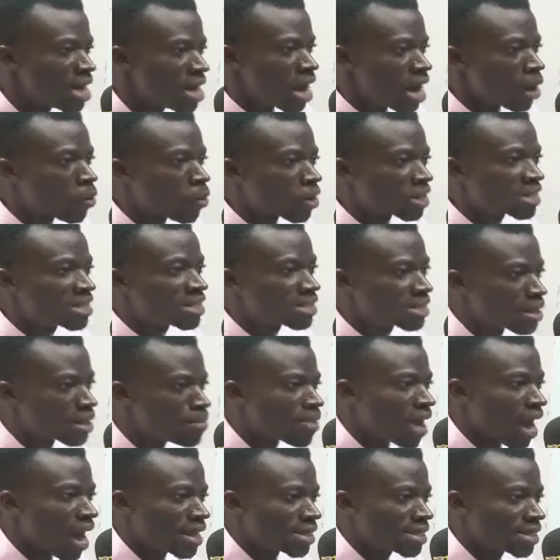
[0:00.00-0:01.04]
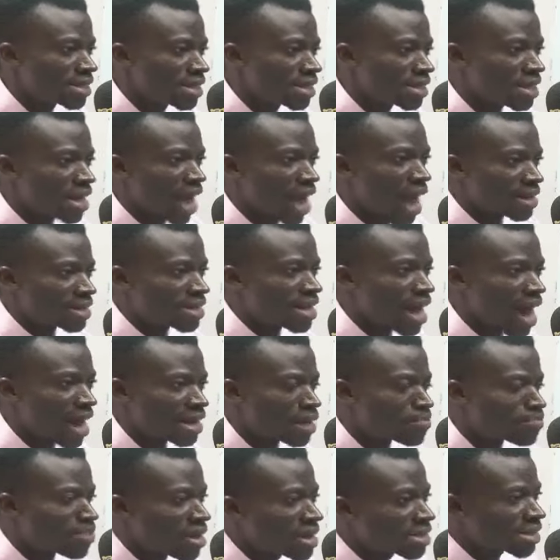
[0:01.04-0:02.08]
echo destabilize at
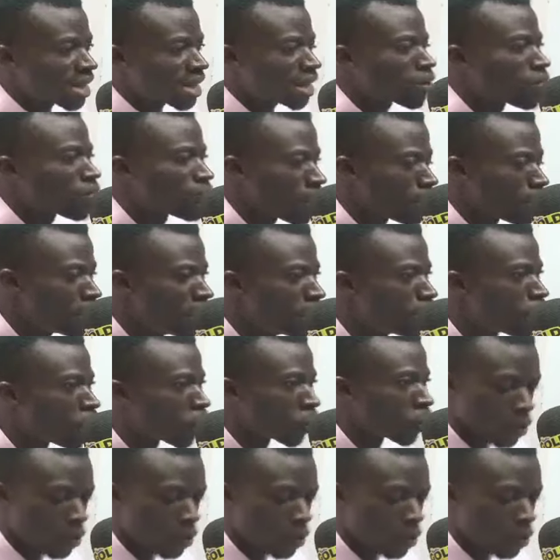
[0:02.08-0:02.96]
the blind side of the people.